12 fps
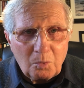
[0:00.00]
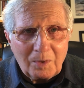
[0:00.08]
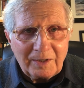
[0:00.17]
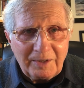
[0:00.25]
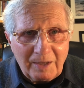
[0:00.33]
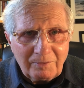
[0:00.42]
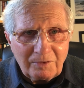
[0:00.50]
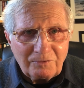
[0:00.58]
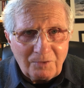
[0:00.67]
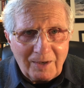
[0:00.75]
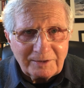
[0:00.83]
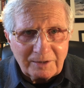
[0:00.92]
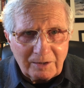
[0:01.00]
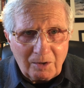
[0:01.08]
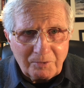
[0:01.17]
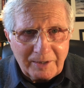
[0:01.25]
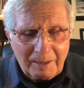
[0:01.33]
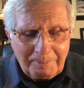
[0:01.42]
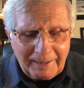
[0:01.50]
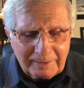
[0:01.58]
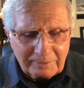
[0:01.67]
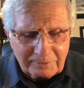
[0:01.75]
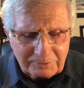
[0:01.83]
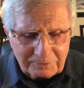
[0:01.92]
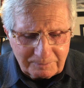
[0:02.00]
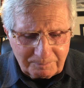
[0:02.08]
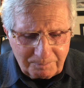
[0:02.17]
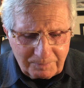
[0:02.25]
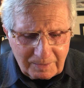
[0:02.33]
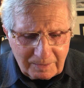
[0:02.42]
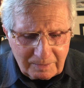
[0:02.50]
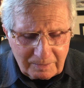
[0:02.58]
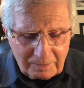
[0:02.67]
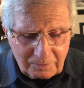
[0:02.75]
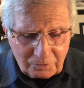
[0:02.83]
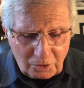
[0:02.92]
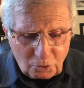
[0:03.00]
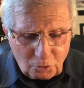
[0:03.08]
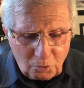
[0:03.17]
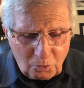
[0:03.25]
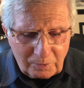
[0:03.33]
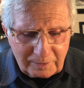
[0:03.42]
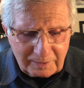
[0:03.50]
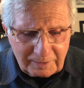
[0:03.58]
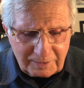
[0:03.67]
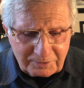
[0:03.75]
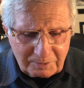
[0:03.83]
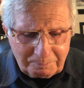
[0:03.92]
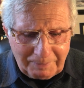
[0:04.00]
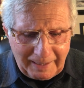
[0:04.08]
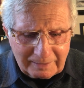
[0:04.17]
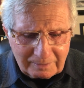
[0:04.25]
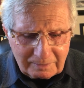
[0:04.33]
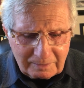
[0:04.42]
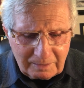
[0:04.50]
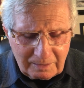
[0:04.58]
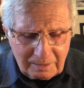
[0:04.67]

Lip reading: We'll never fight alone our battles. The Lord is the battle